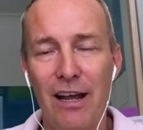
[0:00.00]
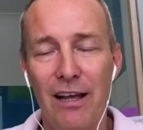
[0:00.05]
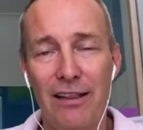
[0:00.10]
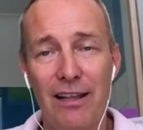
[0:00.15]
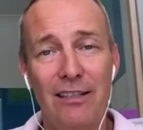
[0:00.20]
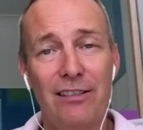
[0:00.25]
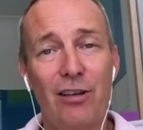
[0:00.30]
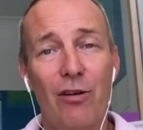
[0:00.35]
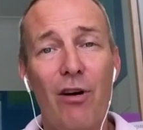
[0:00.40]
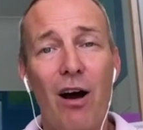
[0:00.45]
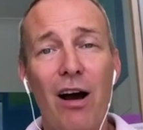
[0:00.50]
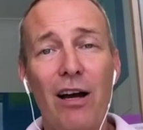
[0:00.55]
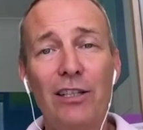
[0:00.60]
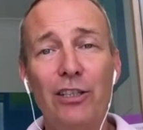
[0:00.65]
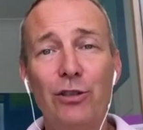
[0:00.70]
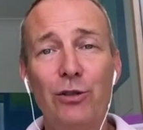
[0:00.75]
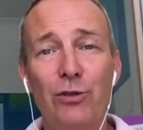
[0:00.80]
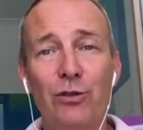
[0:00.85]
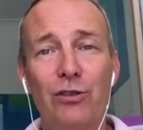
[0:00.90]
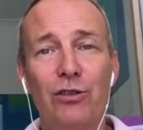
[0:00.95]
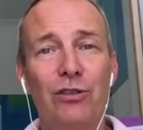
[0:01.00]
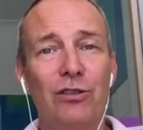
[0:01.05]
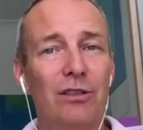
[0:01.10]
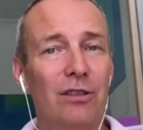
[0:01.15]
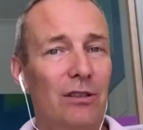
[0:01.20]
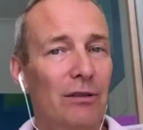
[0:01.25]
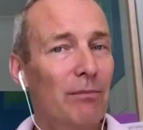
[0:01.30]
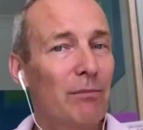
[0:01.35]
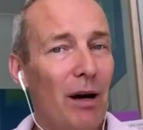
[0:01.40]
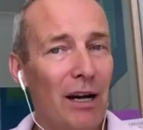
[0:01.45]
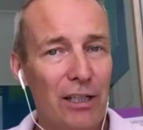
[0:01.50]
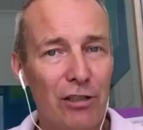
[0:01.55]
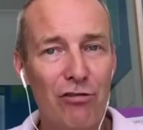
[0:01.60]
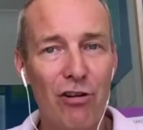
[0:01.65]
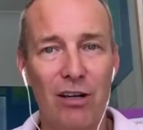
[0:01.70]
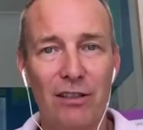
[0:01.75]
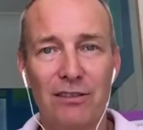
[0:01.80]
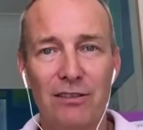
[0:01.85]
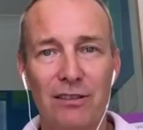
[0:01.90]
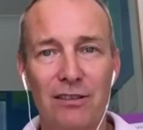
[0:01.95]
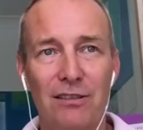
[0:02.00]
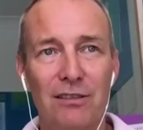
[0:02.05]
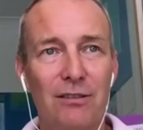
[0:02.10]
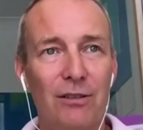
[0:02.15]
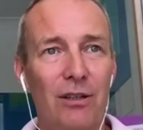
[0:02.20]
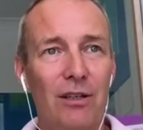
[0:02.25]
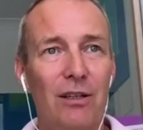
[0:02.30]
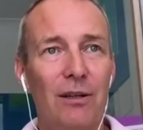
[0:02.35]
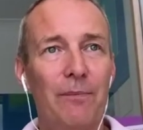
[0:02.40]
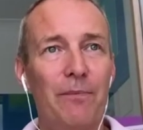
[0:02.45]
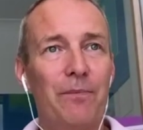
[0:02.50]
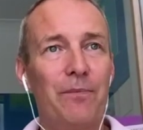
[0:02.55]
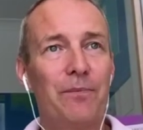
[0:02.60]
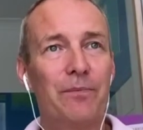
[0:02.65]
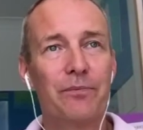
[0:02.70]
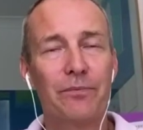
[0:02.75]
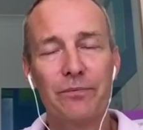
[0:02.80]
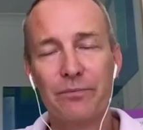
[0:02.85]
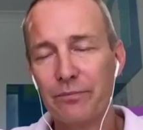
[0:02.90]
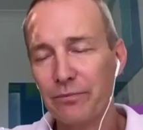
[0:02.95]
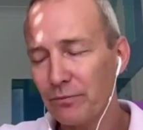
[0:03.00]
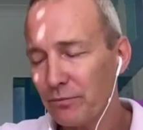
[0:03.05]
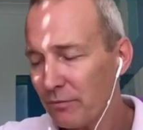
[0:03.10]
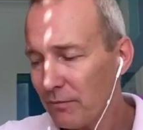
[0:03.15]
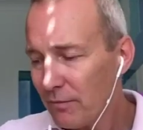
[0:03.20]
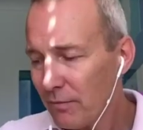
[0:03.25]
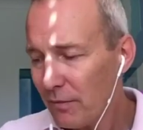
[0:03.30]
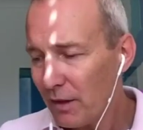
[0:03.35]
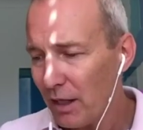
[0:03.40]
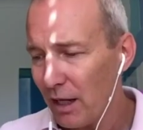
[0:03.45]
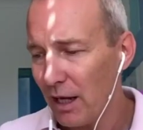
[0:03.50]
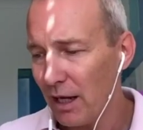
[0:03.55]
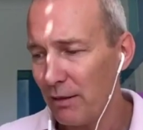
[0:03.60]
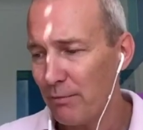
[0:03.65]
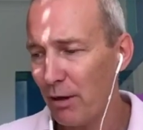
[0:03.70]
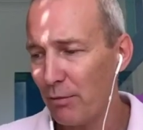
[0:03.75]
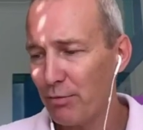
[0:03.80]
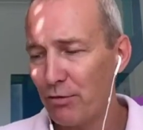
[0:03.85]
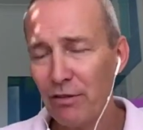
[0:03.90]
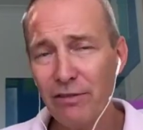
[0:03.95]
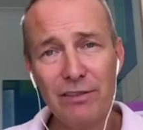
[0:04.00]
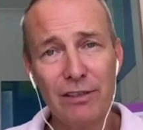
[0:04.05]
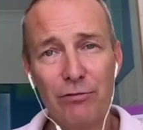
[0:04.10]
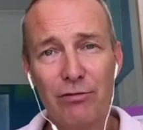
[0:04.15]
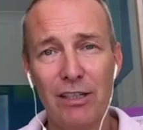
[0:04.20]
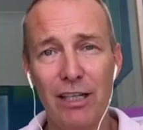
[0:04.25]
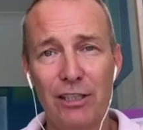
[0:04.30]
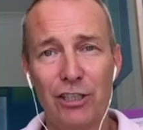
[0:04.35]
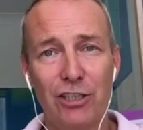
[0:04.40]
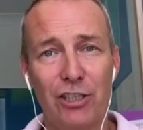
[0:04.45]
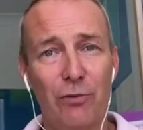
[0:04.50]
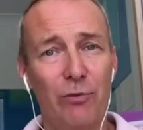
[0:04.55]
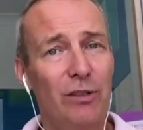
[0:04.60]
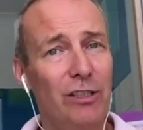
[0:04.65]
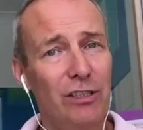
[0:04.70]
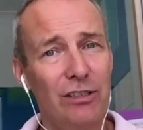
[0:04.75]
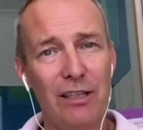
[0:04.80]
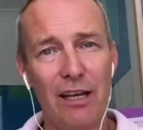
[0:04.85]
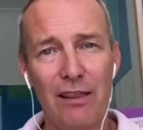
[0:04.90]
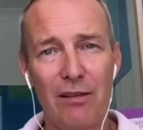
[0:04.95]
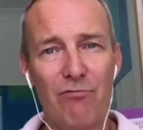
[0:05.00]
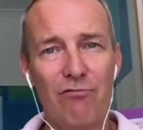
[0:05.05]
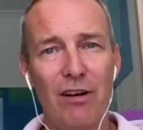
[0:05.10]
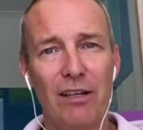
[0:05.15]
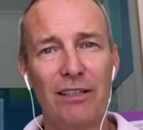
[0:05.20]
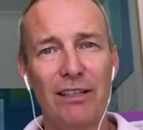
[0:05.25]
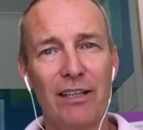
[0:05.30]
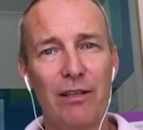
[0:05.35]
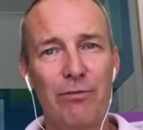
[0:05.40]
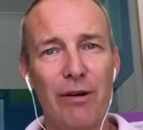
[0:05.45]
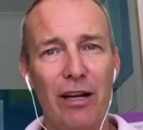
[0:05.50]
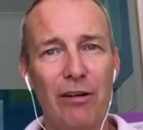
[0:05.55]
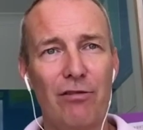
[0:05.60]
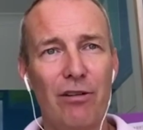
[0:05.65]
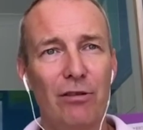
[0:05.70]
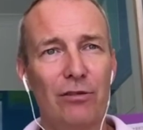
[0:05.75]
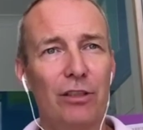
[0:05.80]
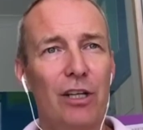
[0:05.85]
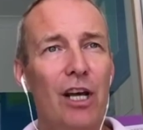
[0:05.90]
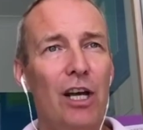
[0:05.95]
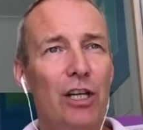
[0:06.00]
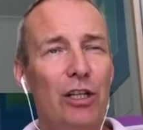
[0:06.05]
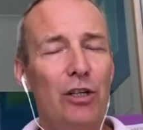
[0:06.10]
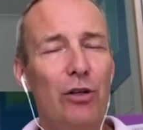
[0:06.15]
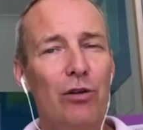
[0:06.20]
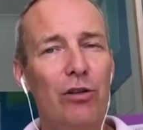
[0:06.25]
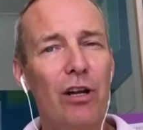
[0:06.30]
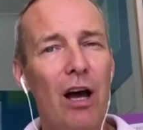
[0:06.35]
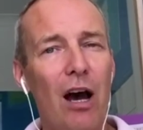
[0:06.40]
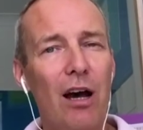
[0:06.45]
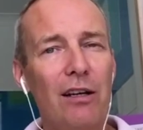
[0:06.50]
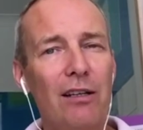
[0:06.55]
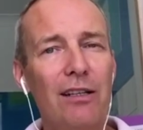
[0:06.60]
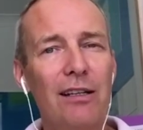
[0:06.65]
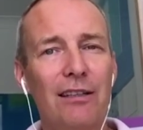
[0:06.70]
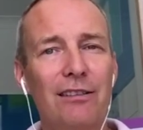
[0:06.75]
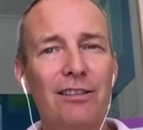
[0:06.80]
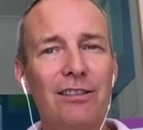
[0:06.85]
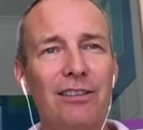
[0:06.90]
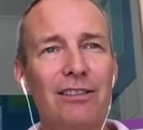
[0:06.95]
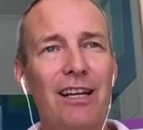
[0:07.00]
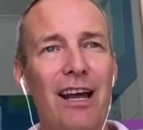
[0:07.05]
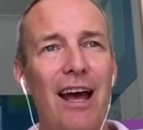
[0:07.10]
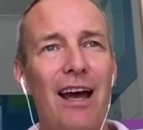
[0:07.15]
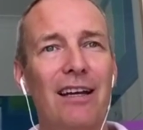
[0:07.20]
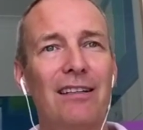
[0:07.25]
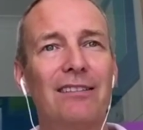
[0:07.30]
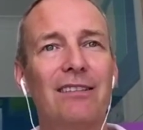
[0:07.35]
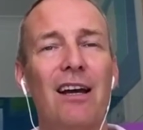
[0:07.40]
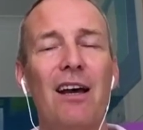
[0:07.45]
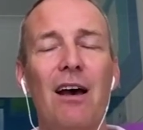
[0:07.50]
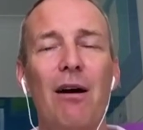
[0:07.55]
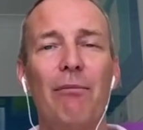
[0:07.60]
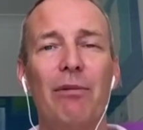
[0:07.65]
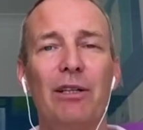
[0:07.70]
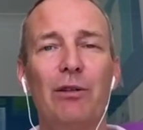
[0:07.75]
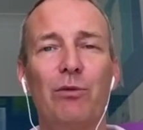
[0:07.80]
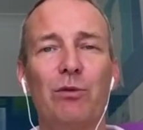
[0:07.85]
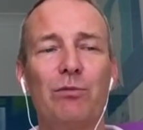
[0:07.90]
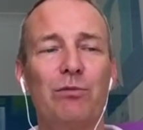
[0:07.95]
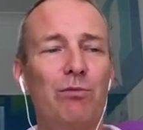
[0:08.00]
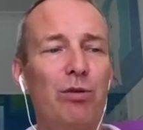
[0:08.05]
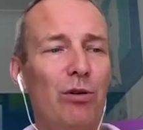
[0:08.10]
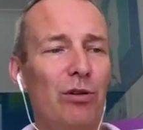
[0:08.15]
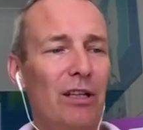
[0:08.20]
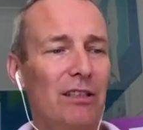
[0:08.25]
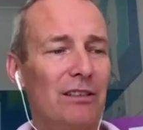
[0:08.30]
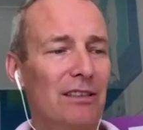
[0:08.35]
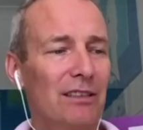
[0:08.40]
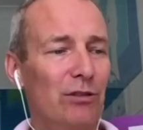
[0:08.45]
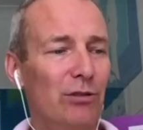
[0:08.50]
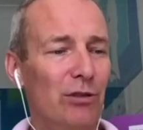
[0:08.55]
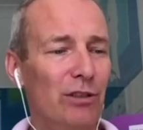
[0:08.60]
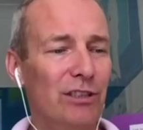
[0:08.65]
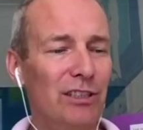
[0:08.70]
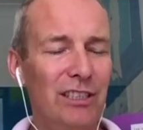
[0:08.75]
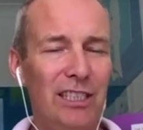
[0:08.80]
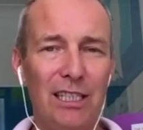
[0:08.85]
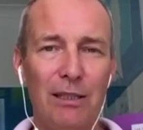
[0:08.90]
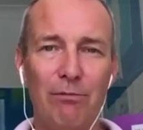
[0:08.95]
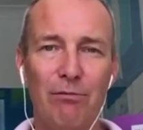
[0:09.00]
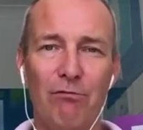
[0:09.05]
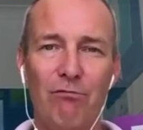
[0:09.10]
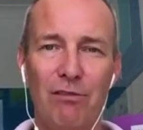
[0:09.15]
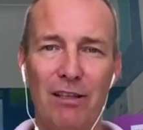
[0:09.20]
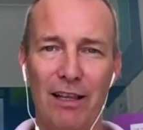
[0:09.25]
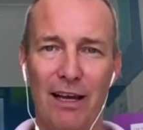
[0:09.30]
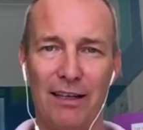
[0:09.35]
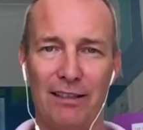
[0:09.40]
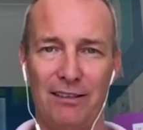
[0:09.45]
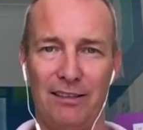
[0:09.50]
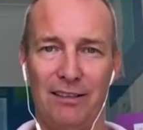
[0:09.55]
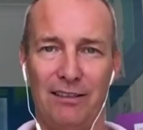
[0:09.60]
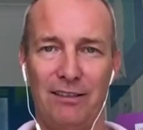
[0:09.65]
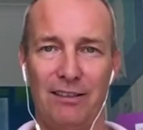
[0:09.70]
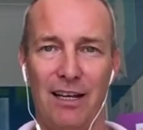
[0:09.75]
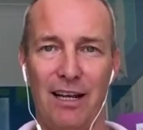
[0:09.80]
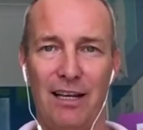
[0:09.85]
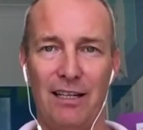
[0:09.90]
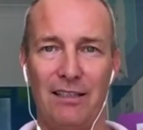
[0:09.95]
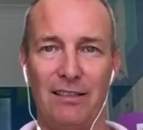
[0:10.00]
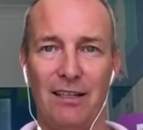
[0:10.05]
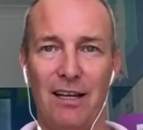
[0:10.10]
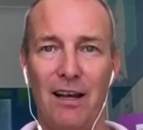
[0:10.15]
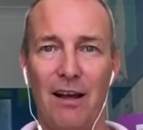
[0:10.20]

That's how I used my trances in my previous relationship. We just had them running in the background. You could hardly understand, but it would put us into a deep, relaxing state.